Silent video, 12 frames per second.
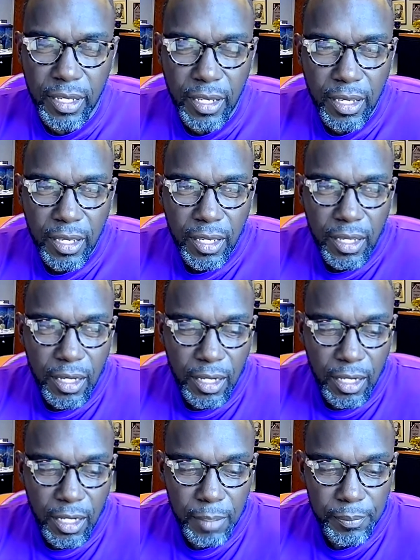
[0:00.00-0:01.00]
Mm.
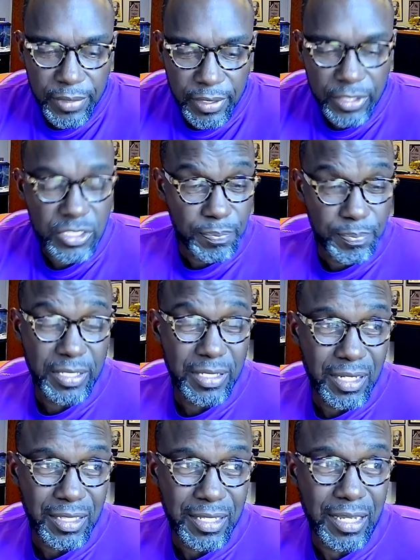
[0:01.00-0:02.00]
Um, there's been
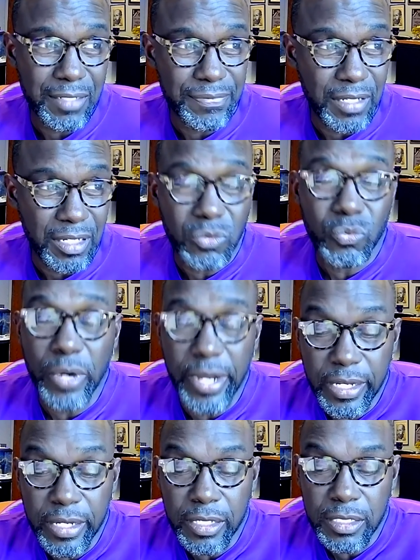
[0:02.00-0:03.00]
a lot of
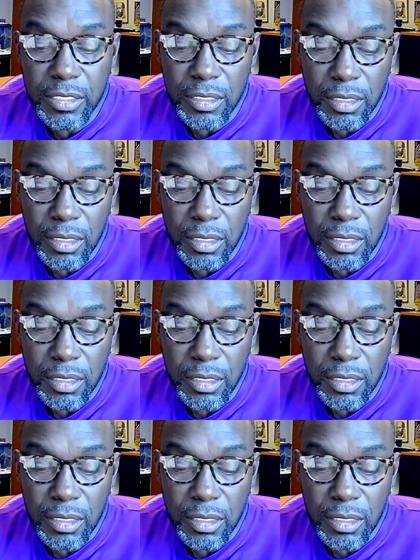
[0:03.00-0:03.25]
unreadiness